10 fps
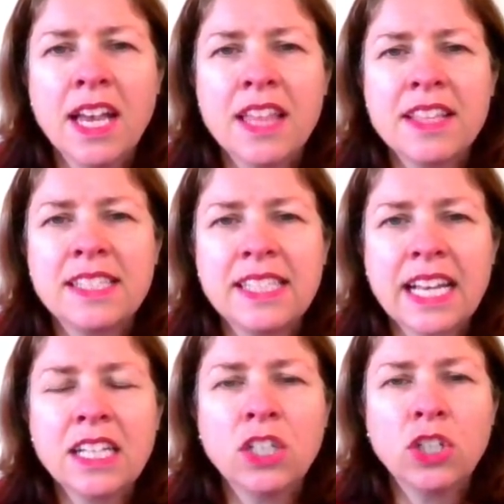The
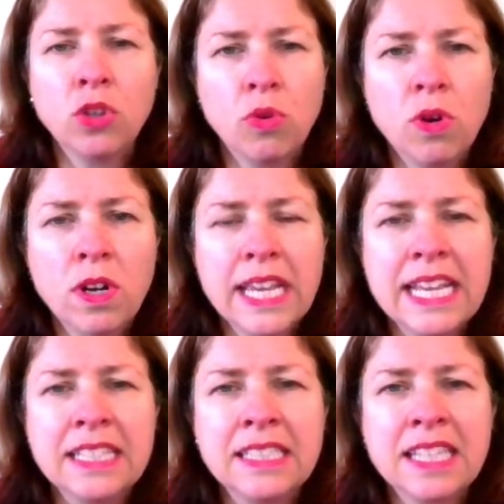second law
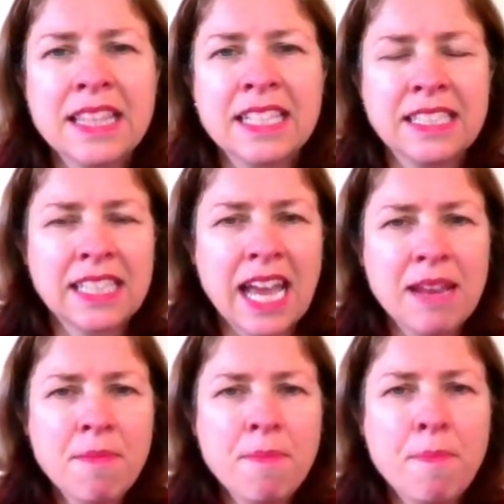is the
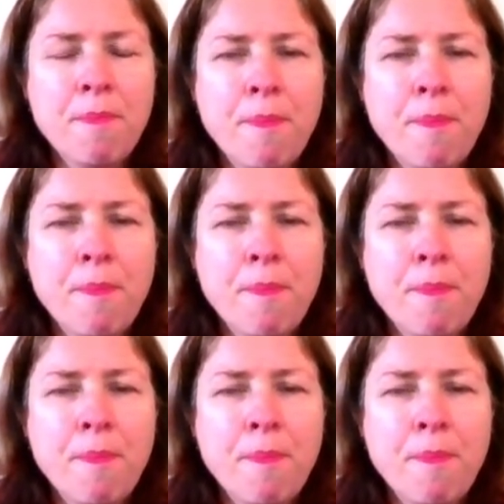same,